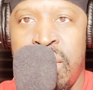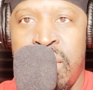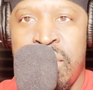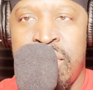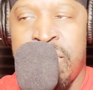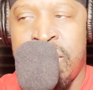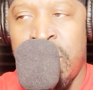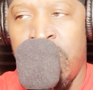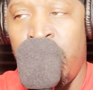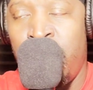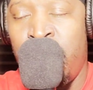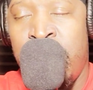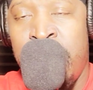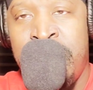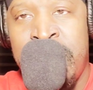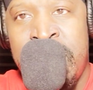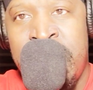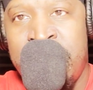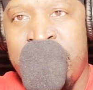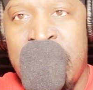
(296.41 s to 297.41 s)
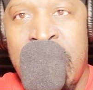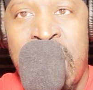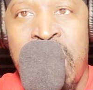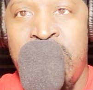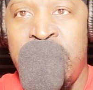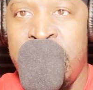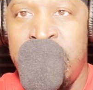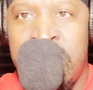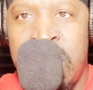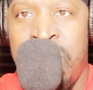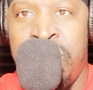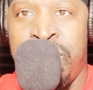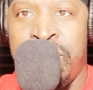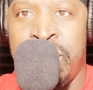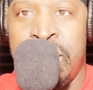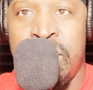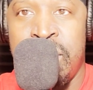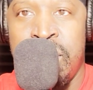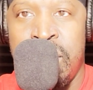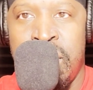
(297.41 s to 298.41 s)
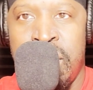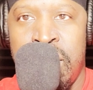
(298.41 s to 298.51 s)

Some women entirely different.